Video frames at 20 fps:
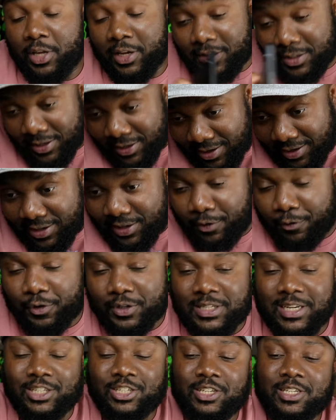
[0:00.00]
here's another
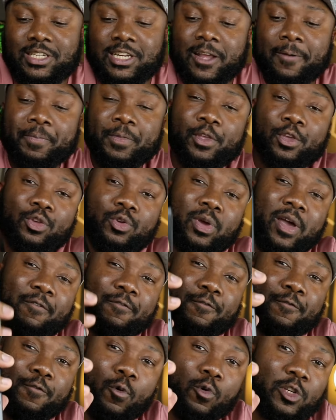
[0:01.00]
difference, I should say. You
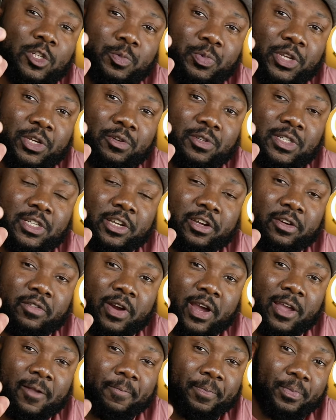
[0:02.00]
have 4 speakers here,
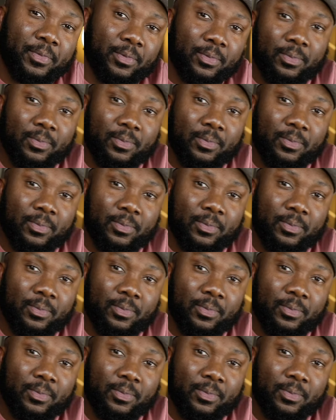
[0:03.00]
right?